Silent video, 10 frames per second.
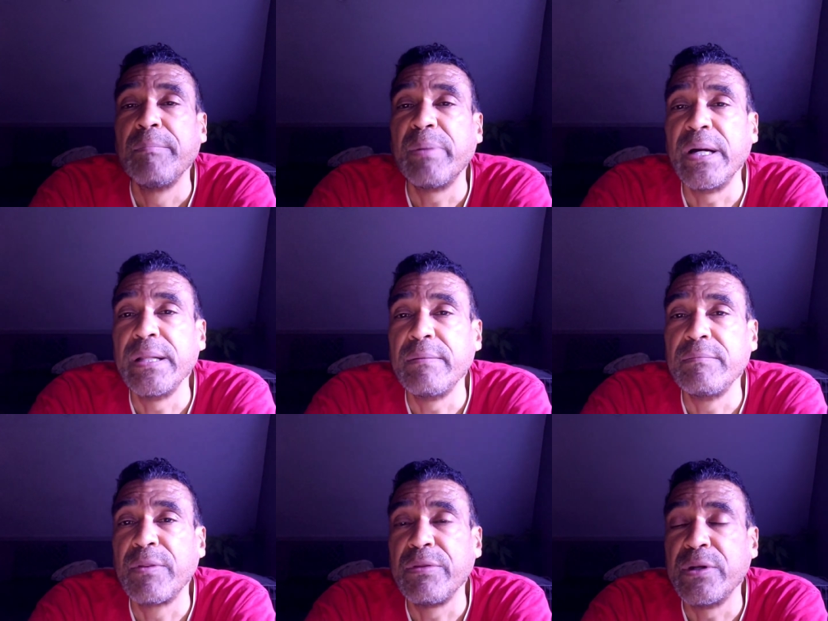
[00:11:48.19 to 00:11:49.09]
but
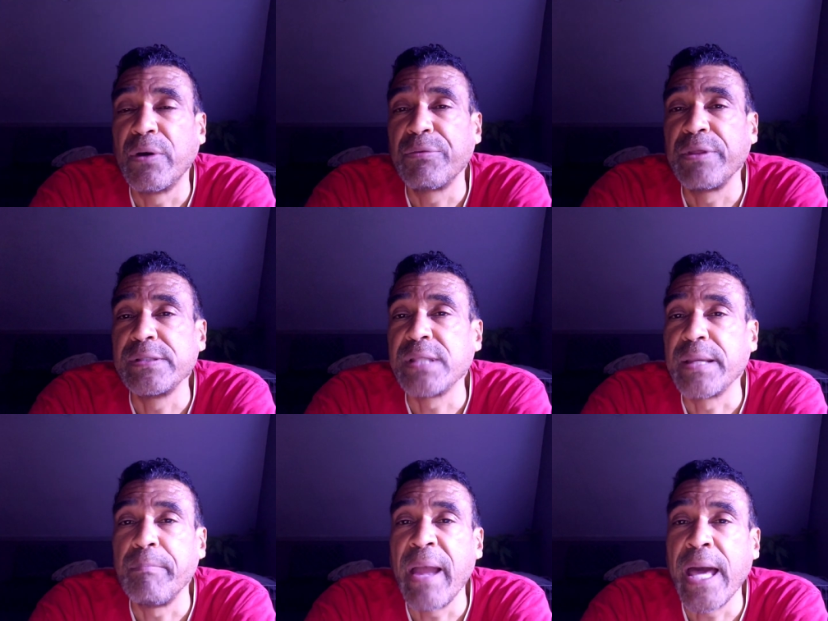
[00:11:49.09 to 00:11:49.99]
you know, things
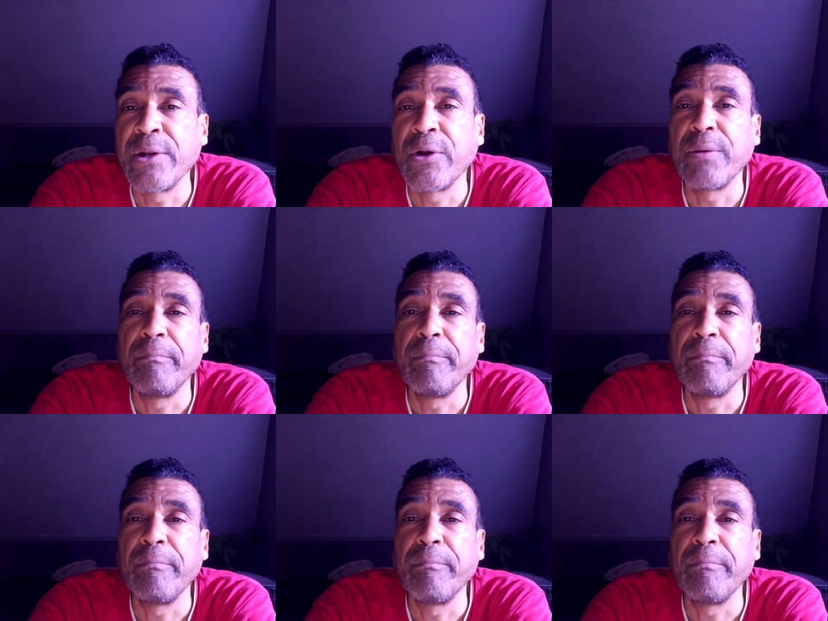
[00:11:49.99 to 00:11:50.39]
like matter,